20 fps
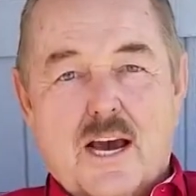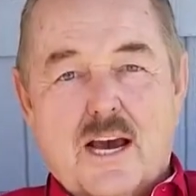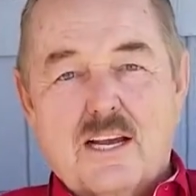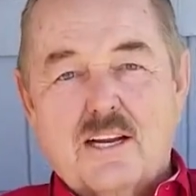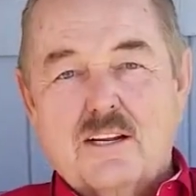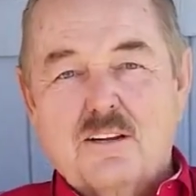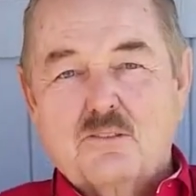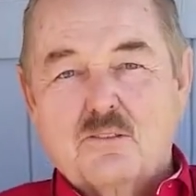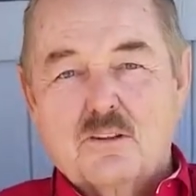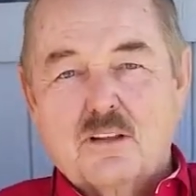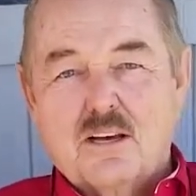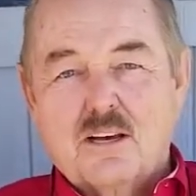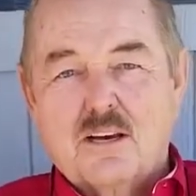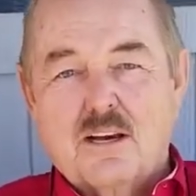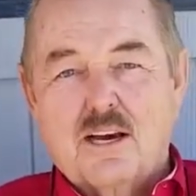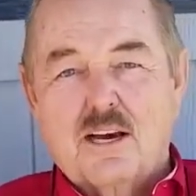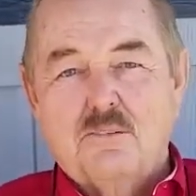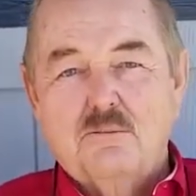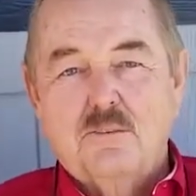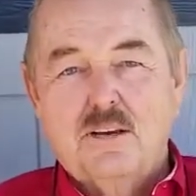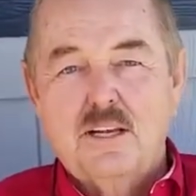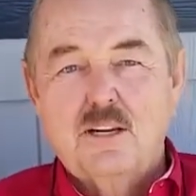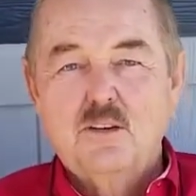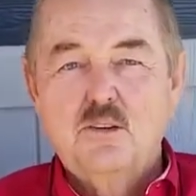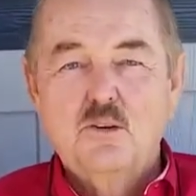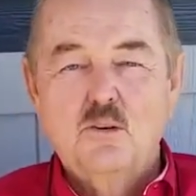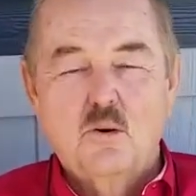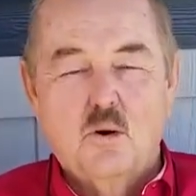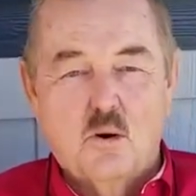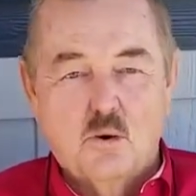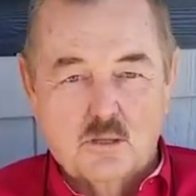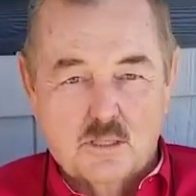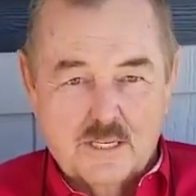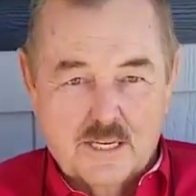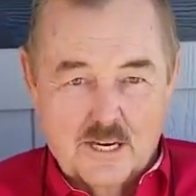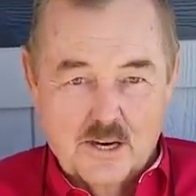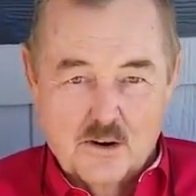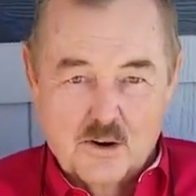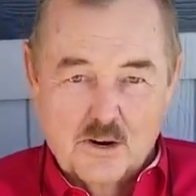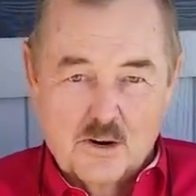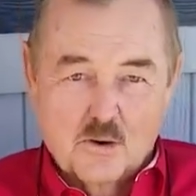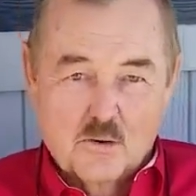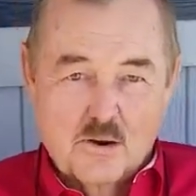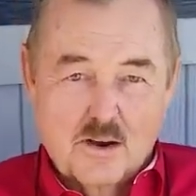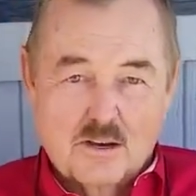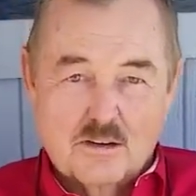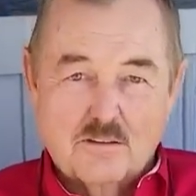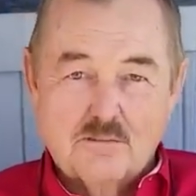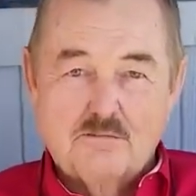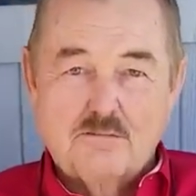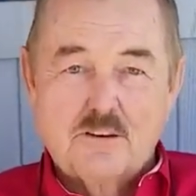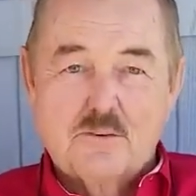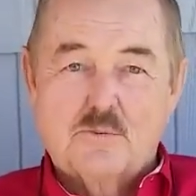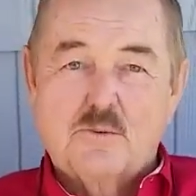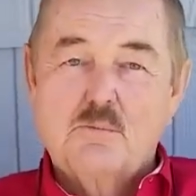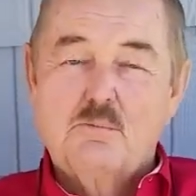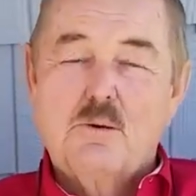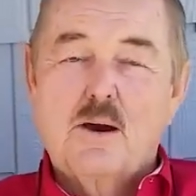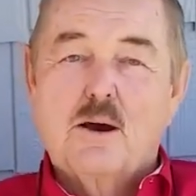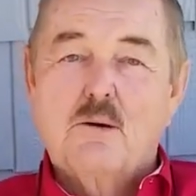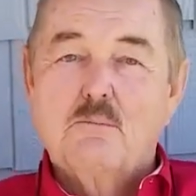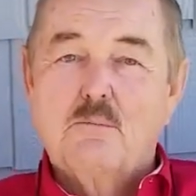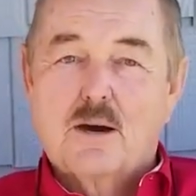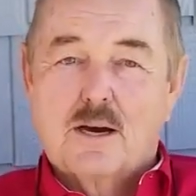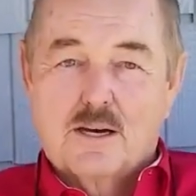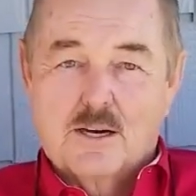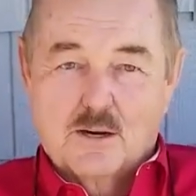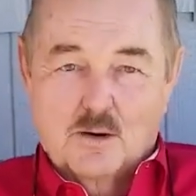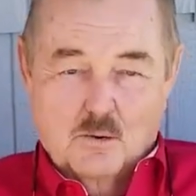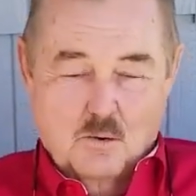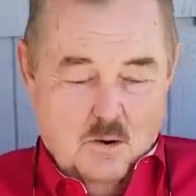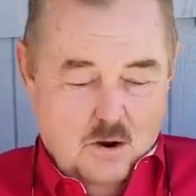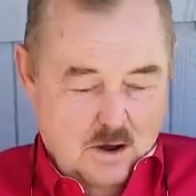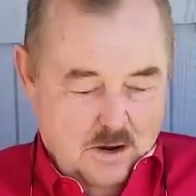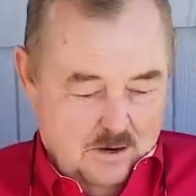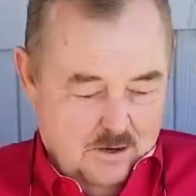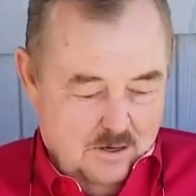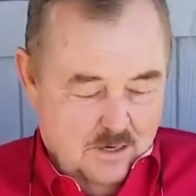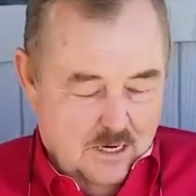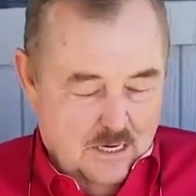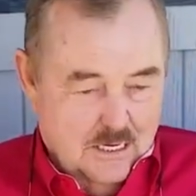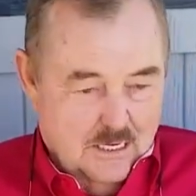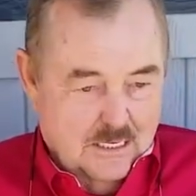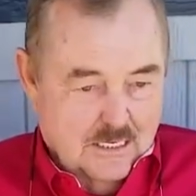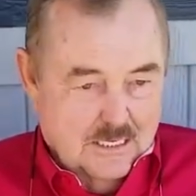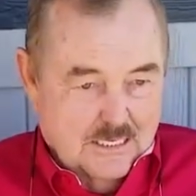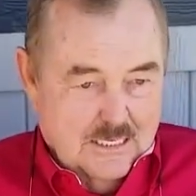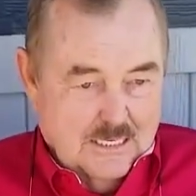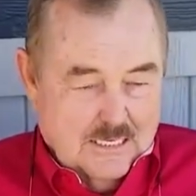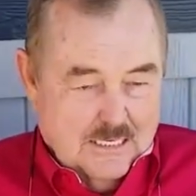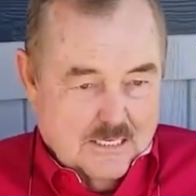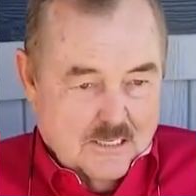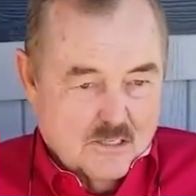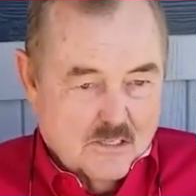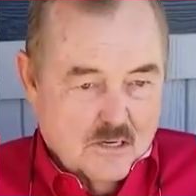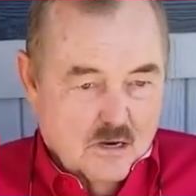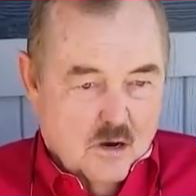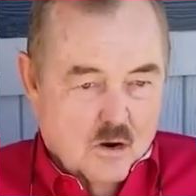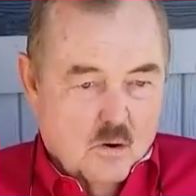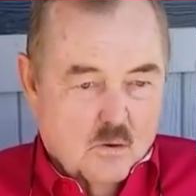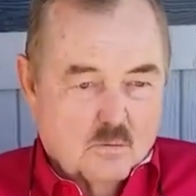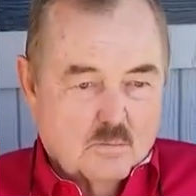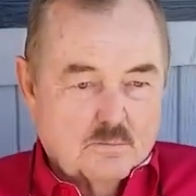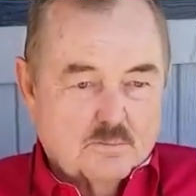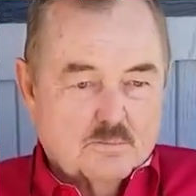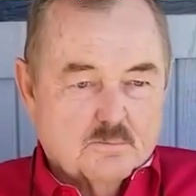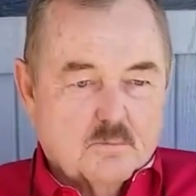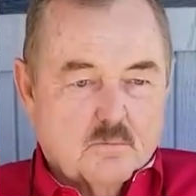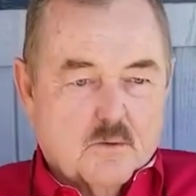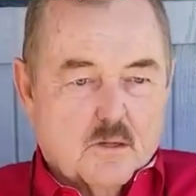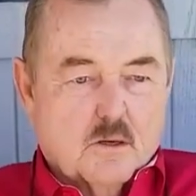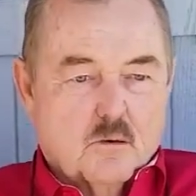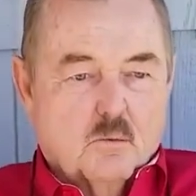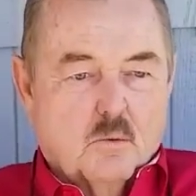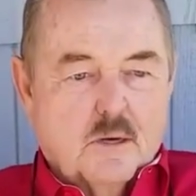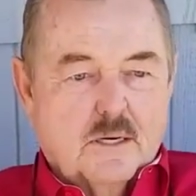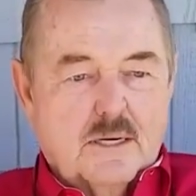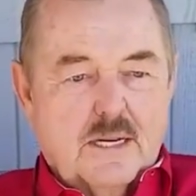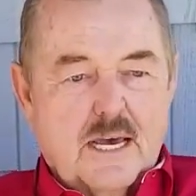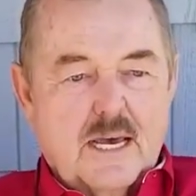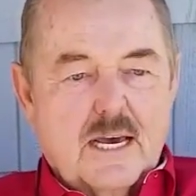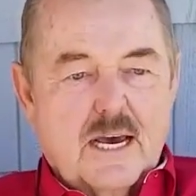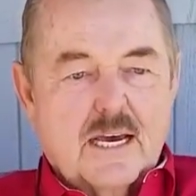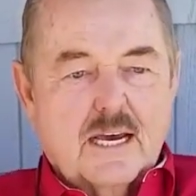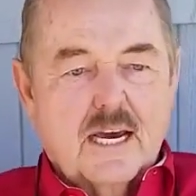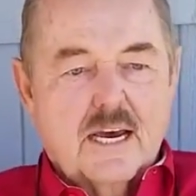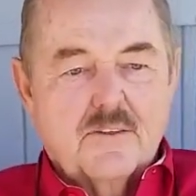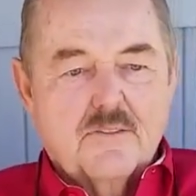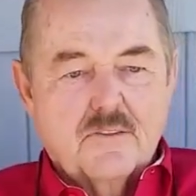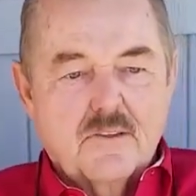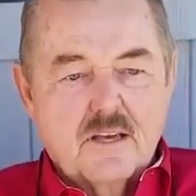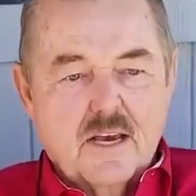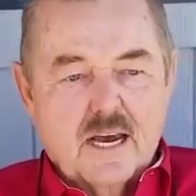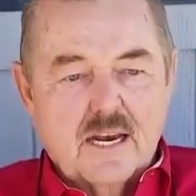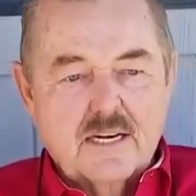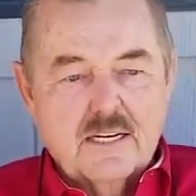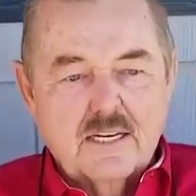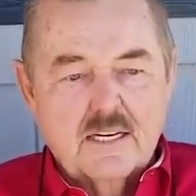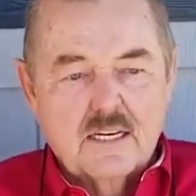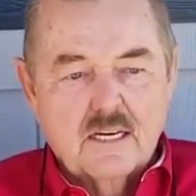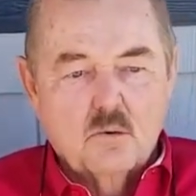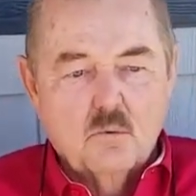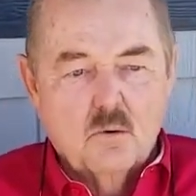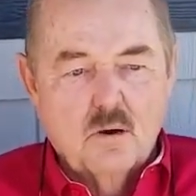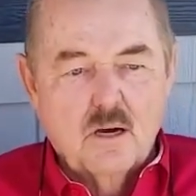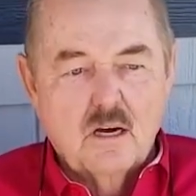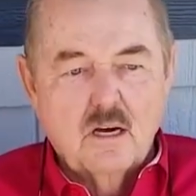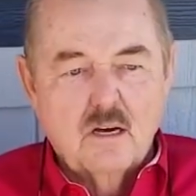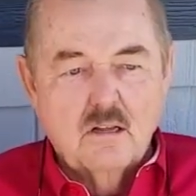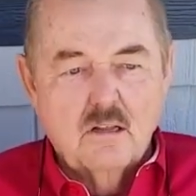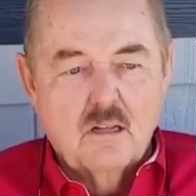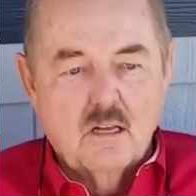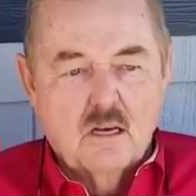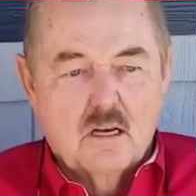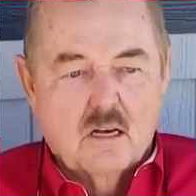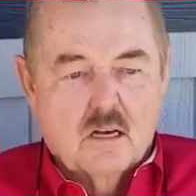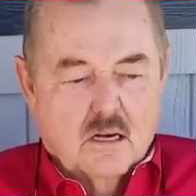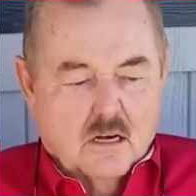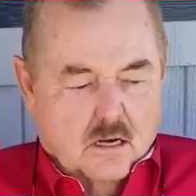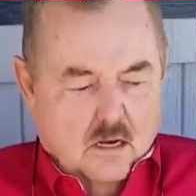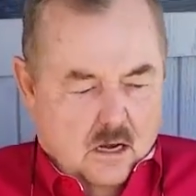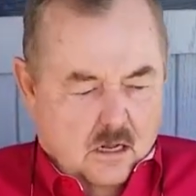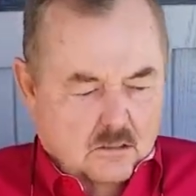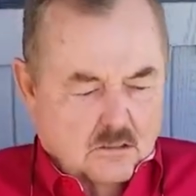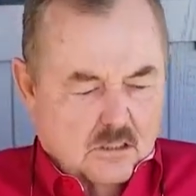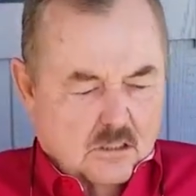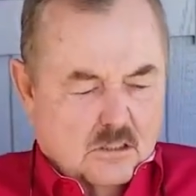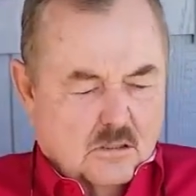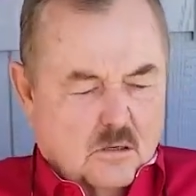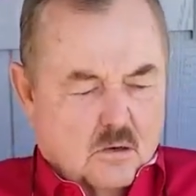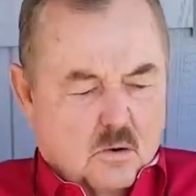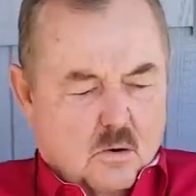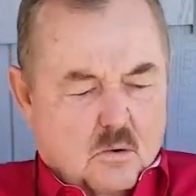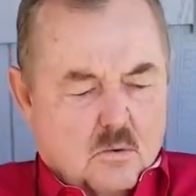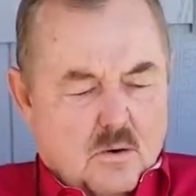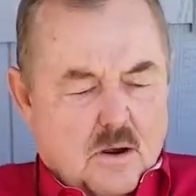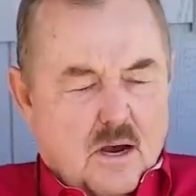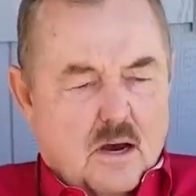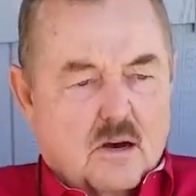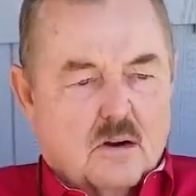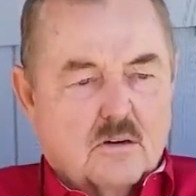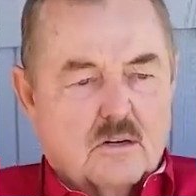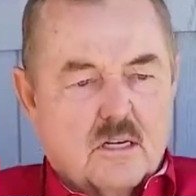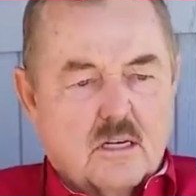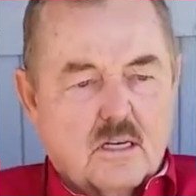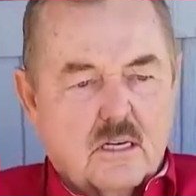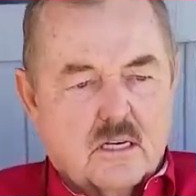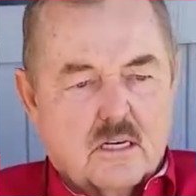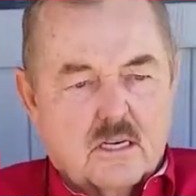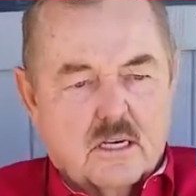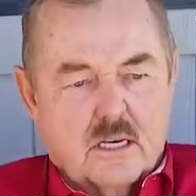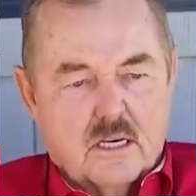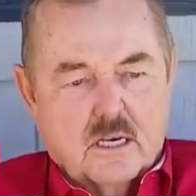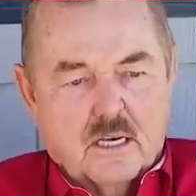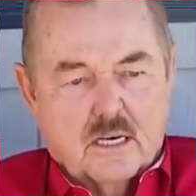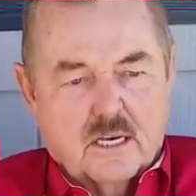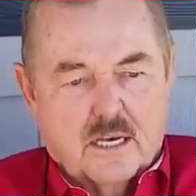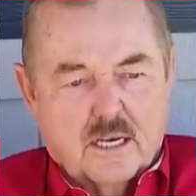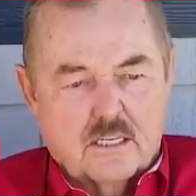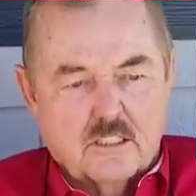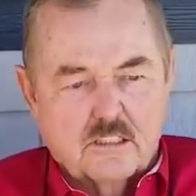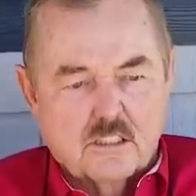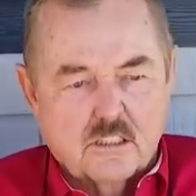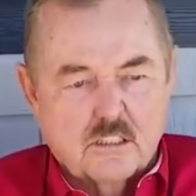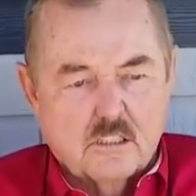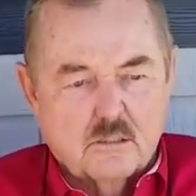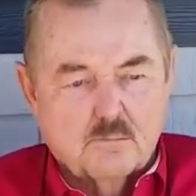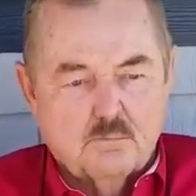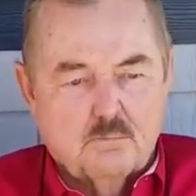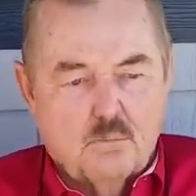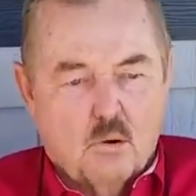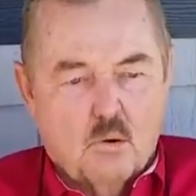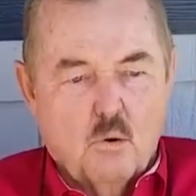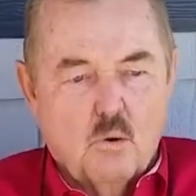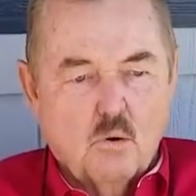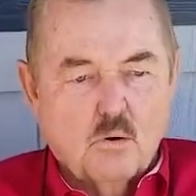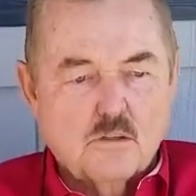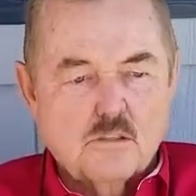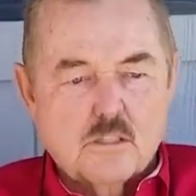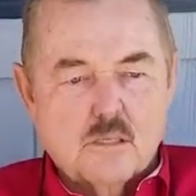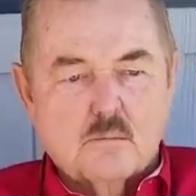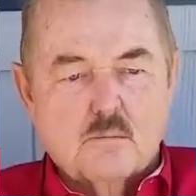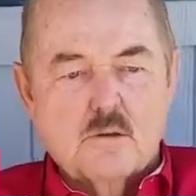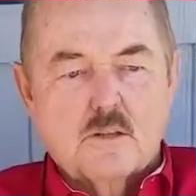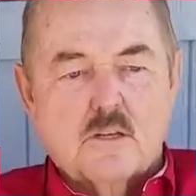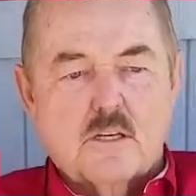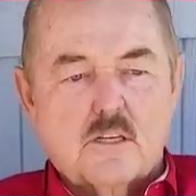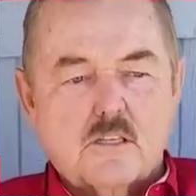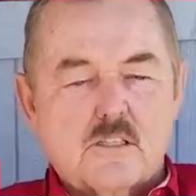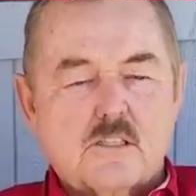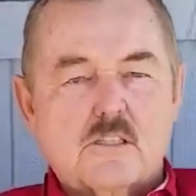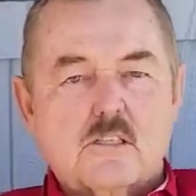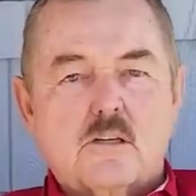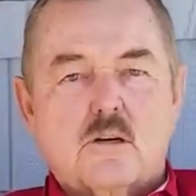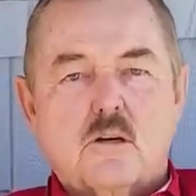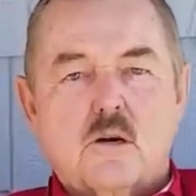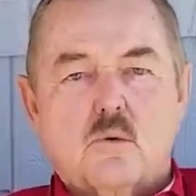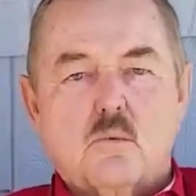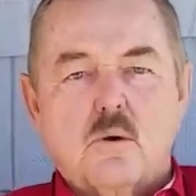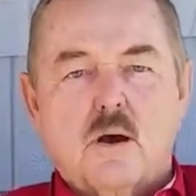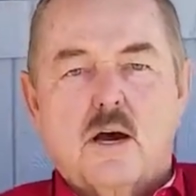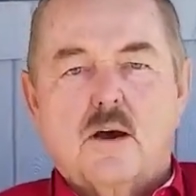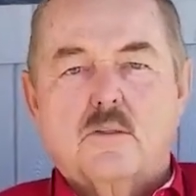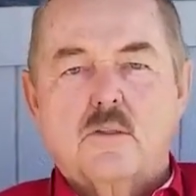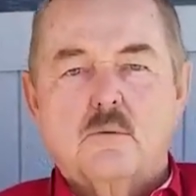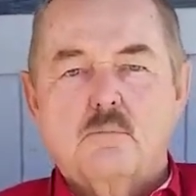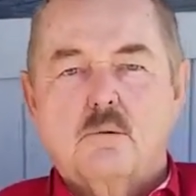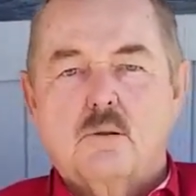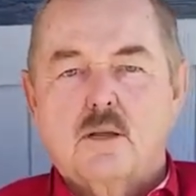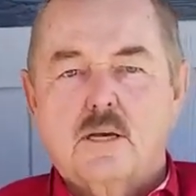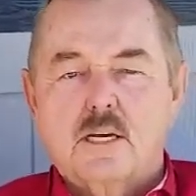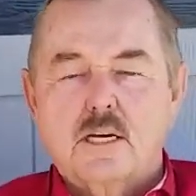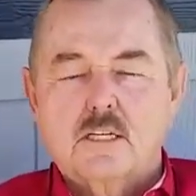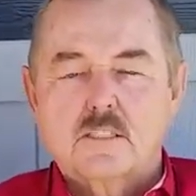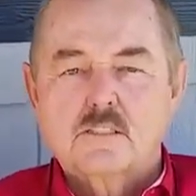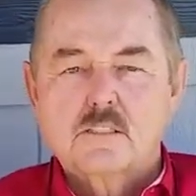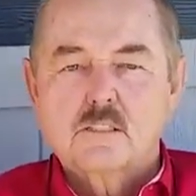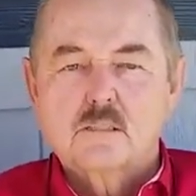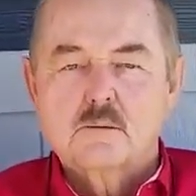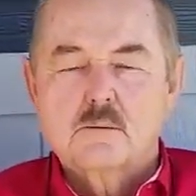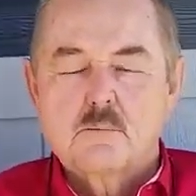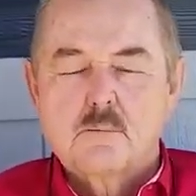I'm getting too old to carry around a 50-pound bucket of water. So one day I got the idea, well, I'll just go around and just pour some of this around the plants.